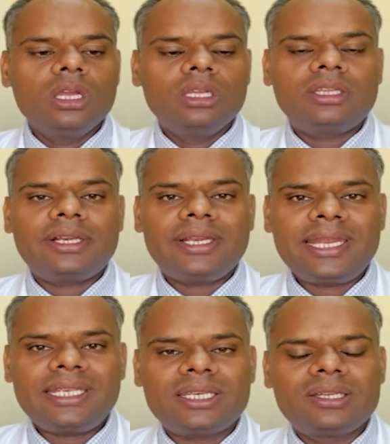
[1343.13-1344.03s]
The
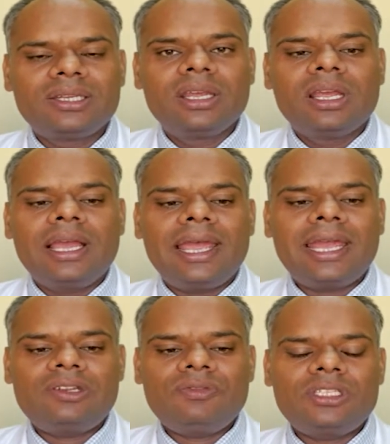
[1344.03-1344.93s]
rate
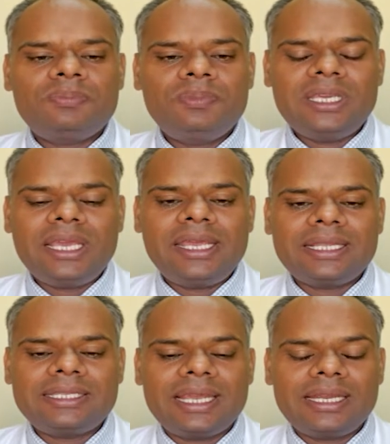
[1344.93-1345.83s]
at which
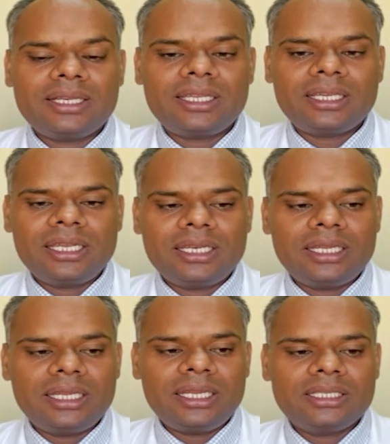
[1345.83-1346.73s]
PAH enters the
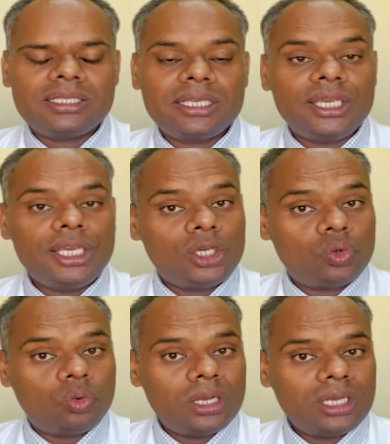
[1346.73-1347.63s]
kidney is
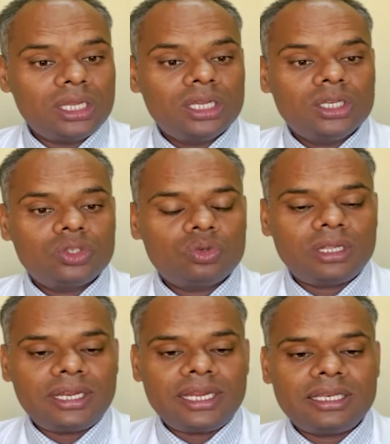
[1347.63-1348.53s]
equal to
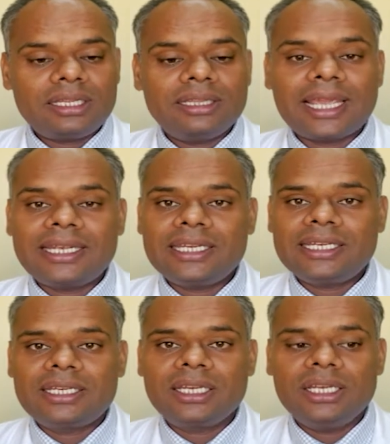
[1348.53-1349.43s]
the rate that
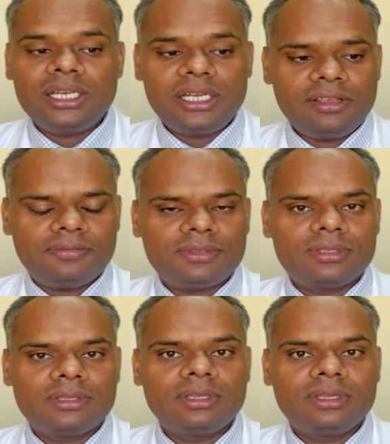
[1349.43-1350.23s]
it leaves.